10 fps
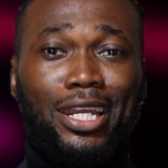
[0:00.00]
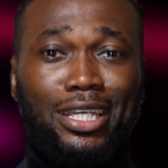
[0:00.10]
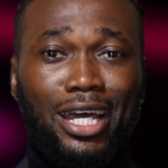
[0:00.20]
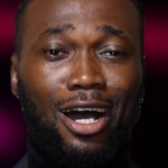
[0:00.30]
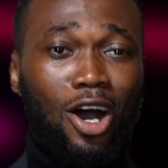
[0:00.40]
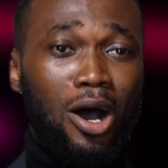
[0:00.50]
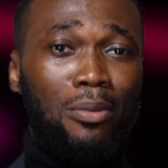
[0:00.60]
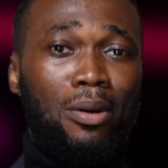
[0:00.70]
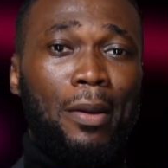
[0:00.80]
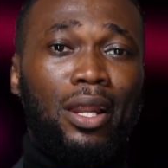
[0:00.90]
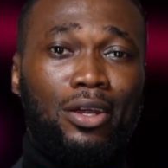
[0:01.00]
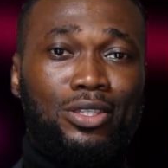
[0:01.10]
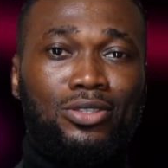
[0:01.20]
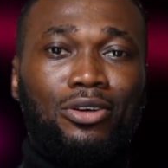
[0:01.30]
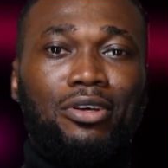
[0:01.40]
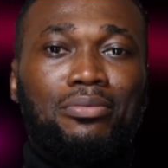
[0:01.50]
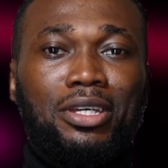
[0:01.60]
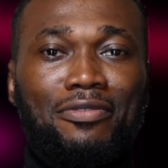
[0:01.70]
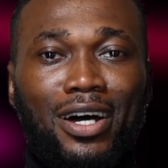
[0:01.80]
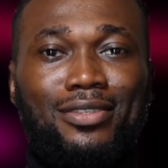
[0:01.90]
my belly is sorry
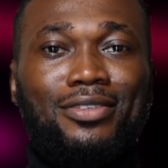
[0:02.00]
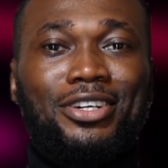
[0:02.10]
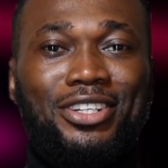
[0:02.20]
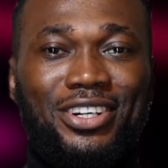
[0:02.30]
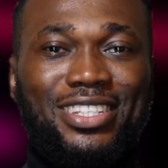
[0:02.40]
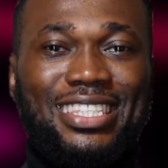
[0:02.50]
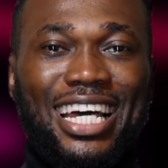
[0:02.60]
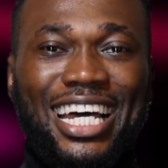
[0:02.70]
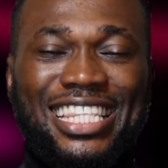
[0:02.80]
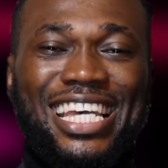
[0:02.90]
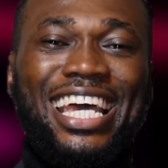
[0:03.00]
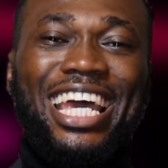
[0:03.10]
me if at all. You don't understand.